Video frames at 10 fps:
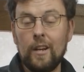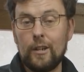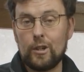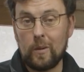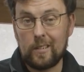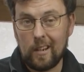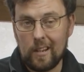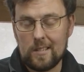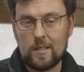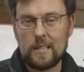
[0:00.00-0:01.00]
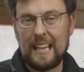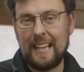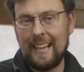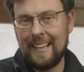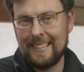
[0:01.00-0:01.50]
I just want to also
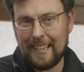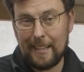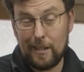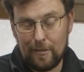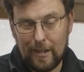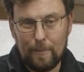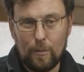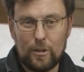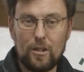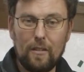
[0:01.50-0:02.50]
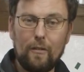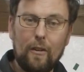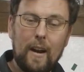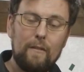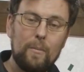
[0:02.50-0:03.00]
say thank you very much
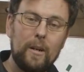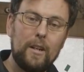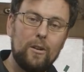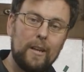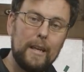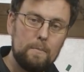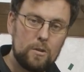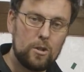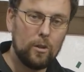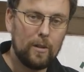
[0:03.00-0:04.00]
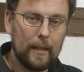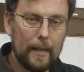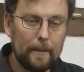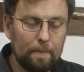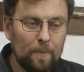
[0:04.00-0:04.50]
for everybody who keeps tuning
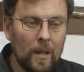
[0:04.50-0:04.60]
in.